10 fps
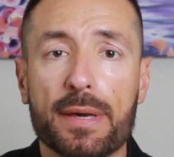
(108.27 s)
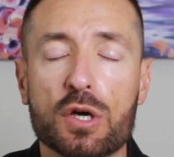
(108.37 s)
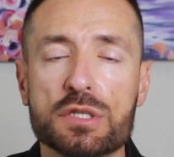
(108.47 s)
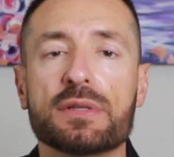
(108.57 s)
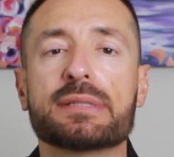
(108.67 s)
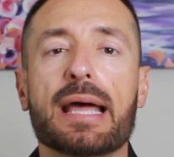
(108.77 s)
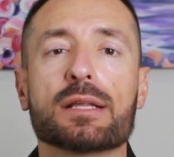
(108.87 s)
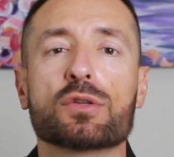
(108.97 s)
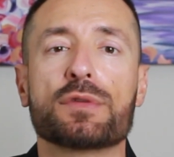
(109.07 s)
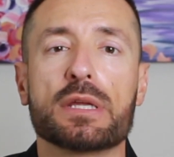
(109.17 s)
Because of the
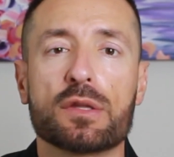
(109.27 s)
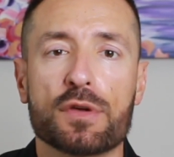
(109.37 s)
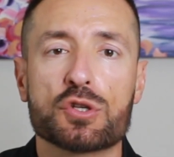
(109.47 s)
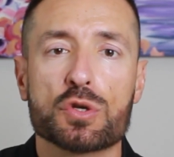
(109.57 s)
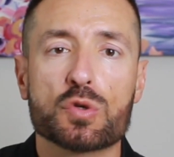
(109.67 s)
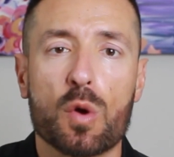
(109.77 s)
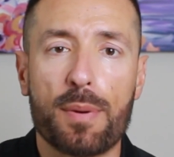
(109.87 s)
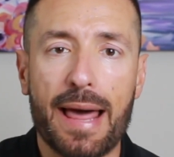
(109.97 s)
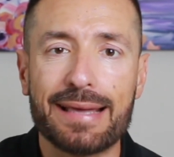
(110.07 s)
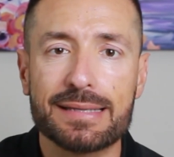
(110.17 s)
talent of the individuals who
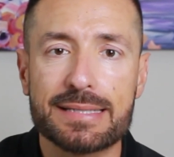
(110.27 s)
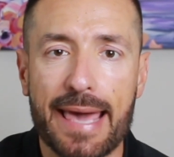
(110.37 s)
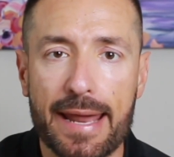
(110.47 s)
apply in this